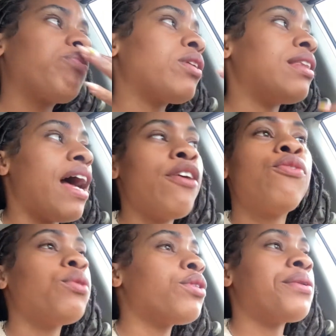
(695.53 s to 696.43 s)
life
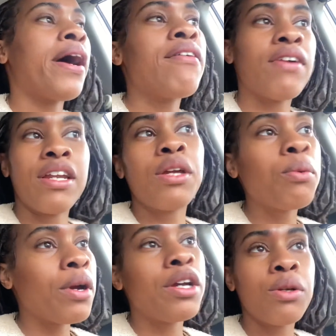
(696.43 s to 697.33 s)
will thrive
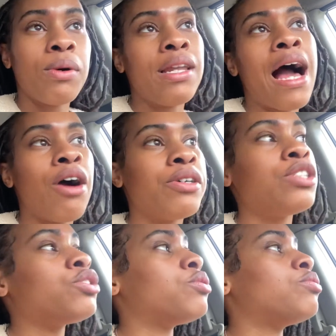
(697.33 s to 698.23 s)
anywhere you allow it
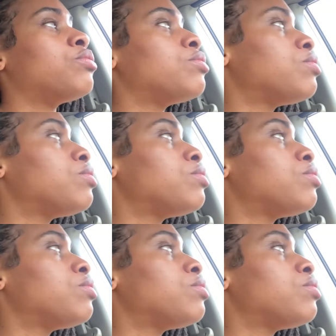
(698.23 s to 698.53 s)
to.